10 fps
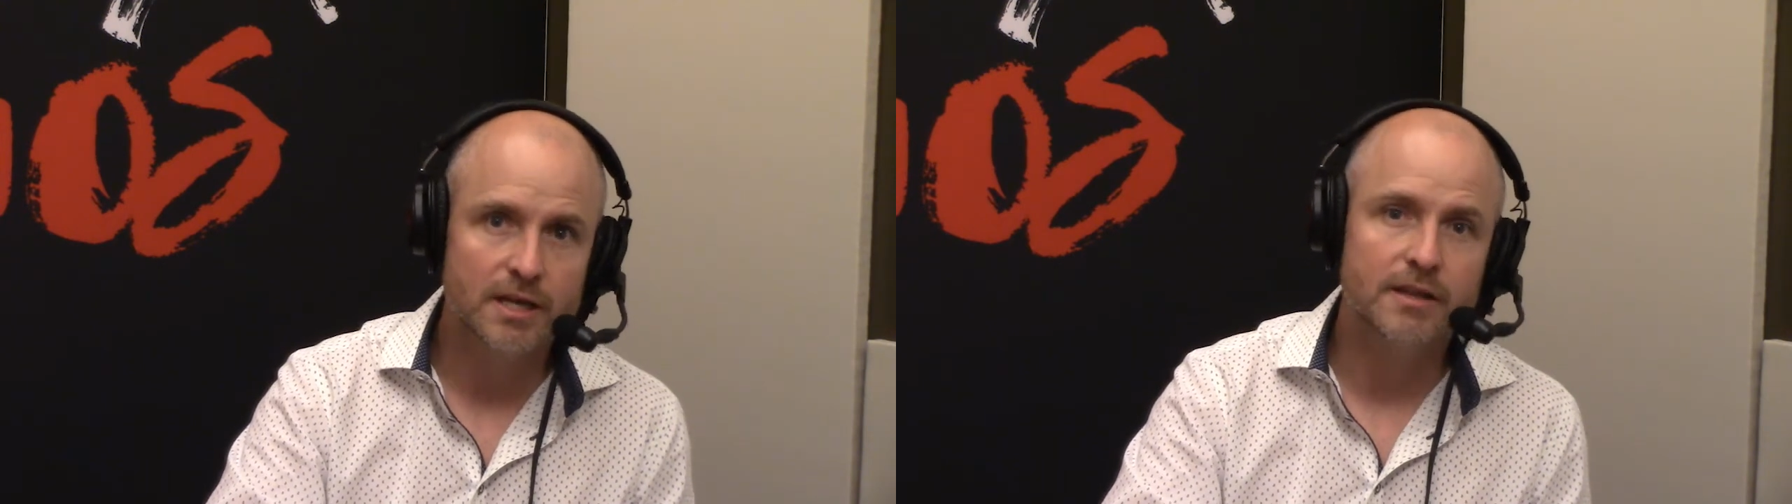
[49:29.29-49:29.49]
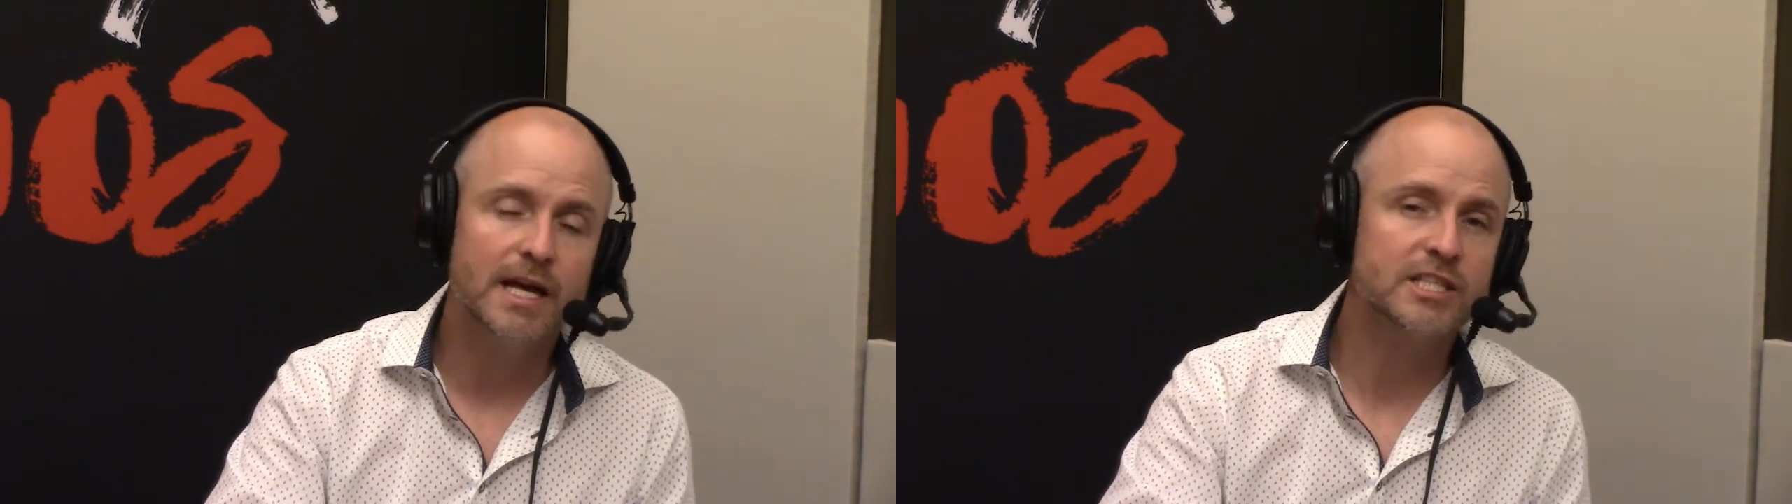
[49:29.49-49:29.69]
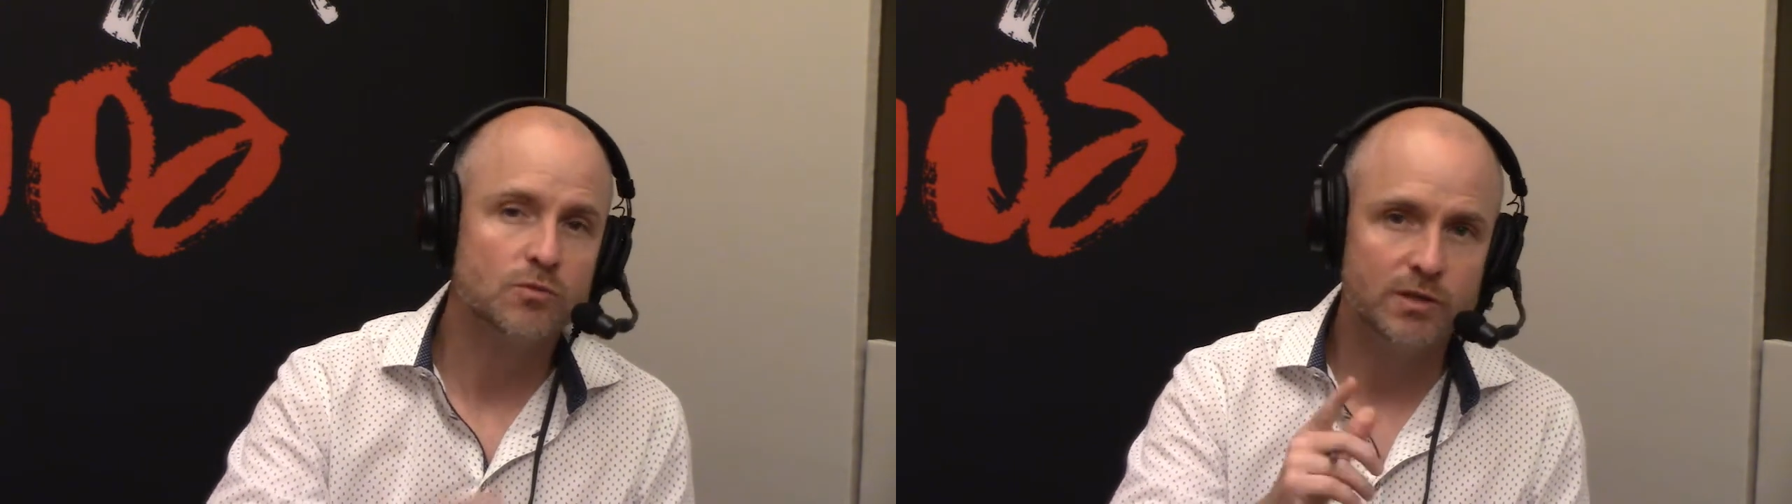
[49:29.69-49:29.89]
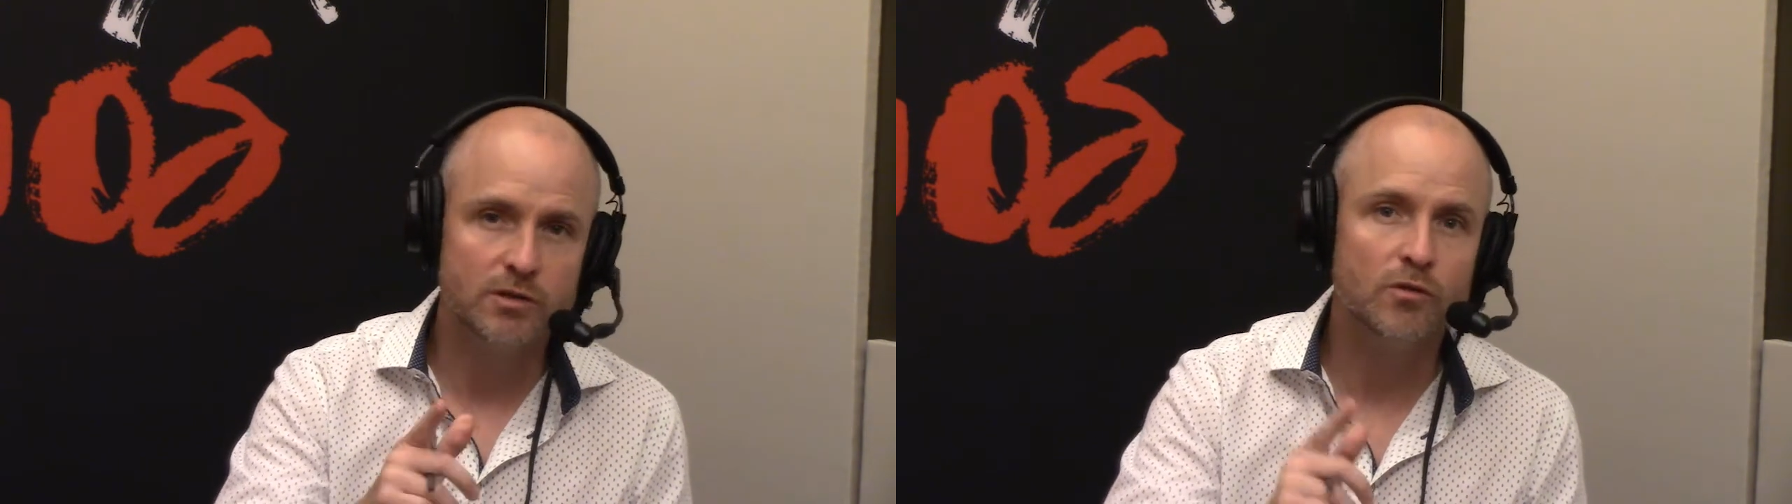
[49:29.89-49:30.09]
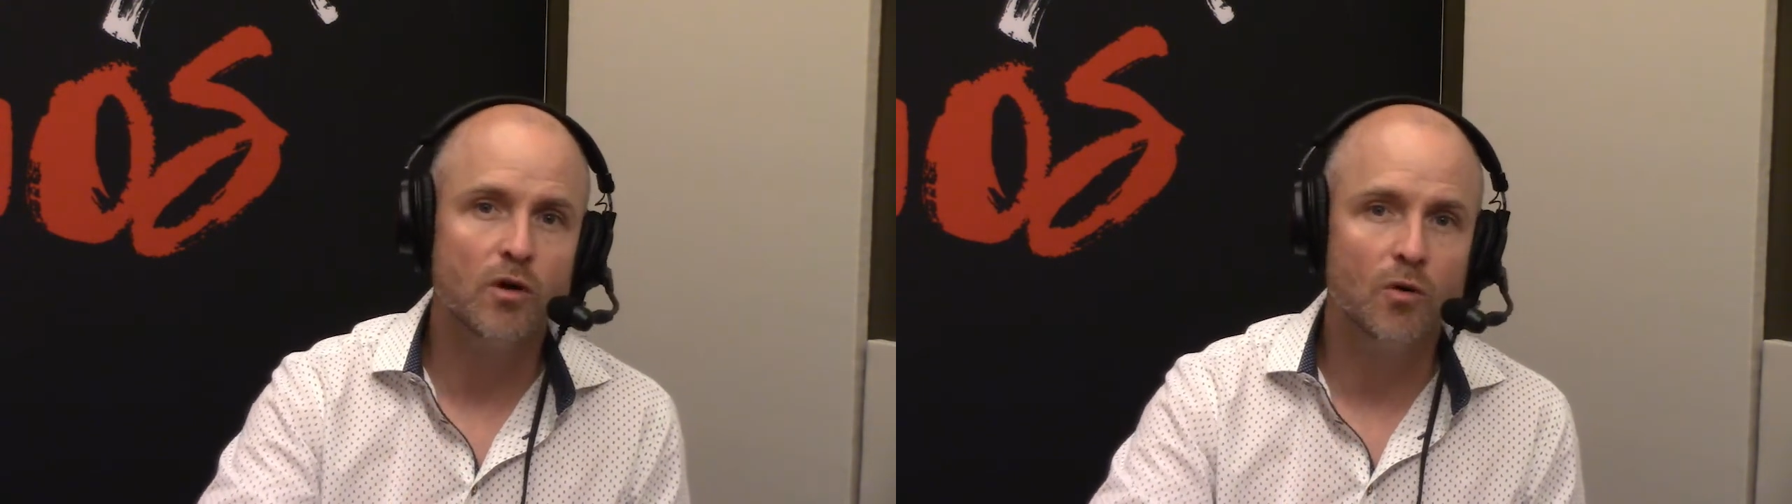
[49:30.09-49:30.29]
that's when you
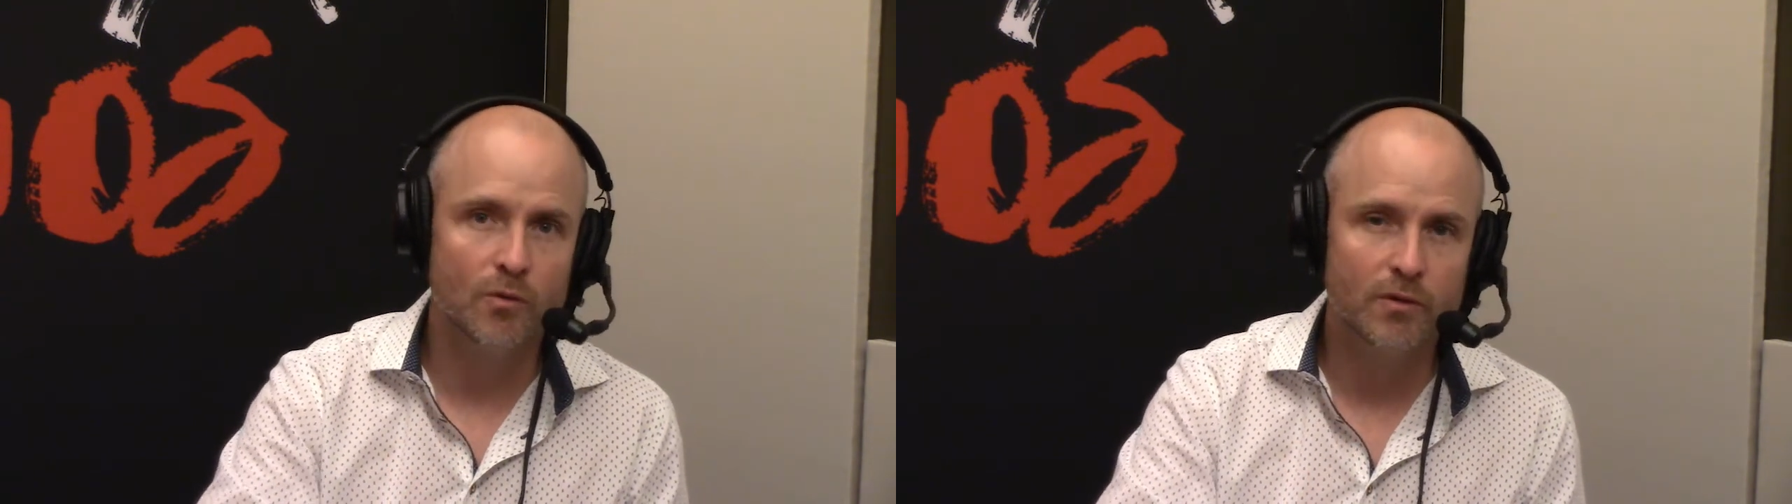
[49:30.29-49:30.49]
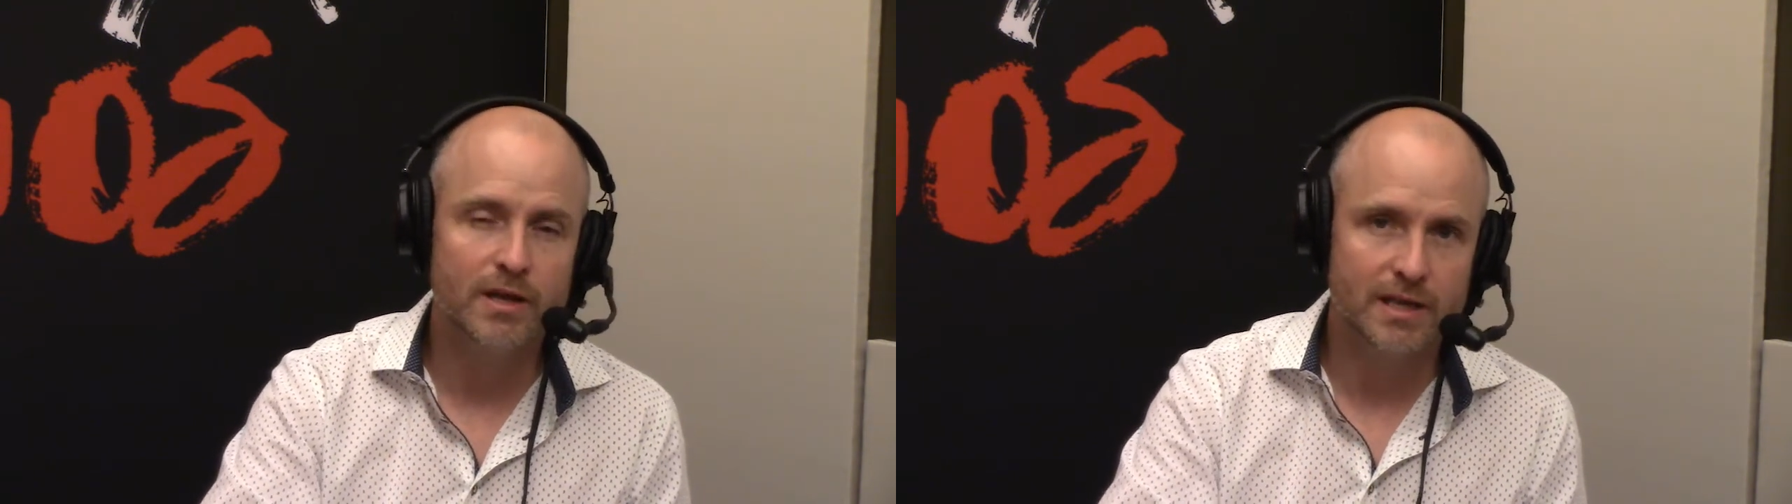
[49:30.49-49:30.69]
know